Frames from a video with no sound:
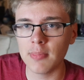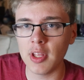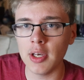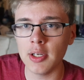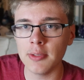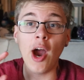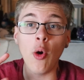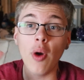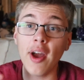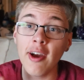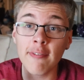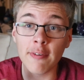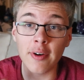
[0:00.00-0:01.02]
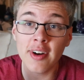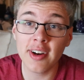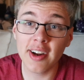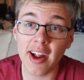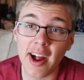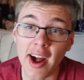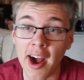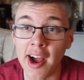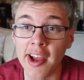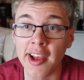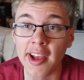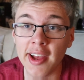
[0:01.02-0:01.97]
yeah. However,
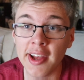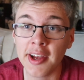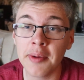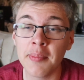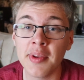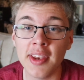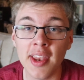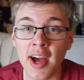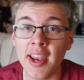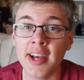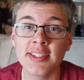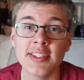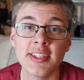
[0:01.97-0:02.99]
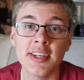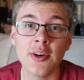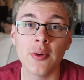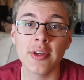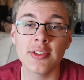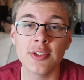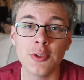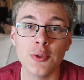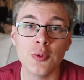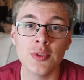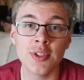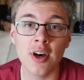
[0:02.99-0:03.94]
I am not actually going
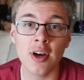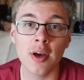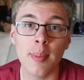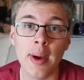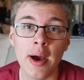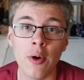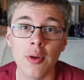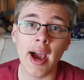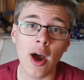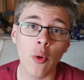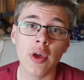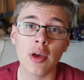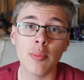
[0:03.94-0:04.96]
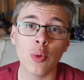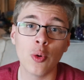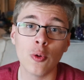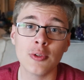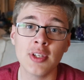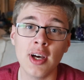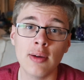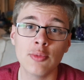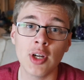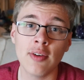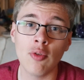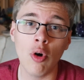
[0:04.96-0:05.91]
to talk about how we could pull time
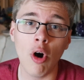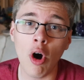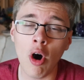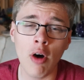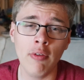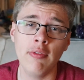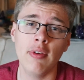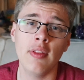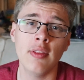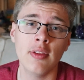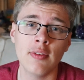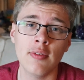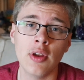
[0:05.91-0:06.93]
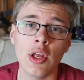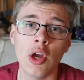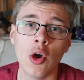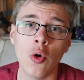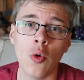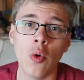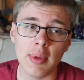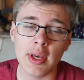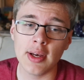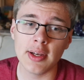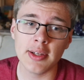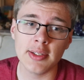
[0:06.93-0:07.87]
travel off in this video
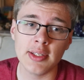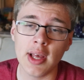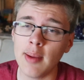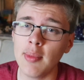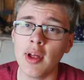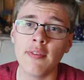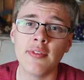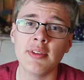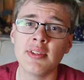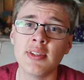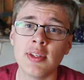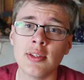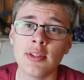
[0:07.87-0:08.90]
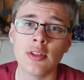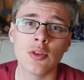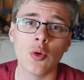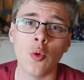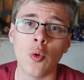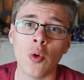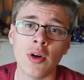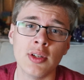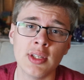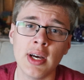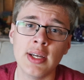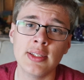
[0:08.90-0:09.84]
because I'm not a physicist or a
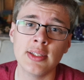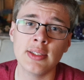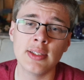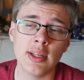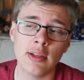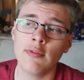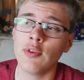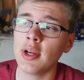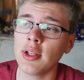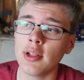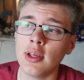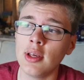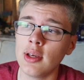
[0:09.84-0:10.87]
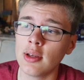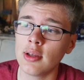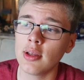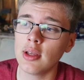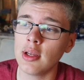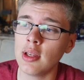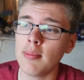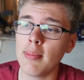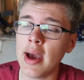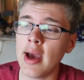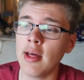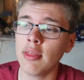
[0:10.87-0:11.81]
scientist, and frankly, any
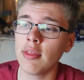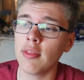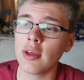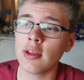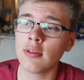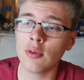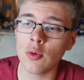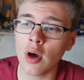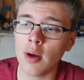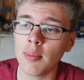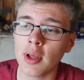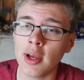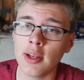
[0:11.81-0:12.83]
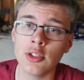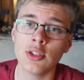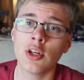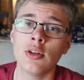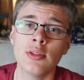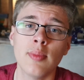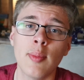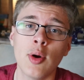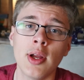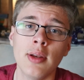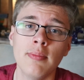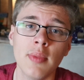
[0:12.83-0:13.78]
math that gets too complicated just hurts my
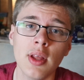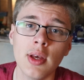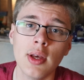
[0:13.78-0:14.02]
brain.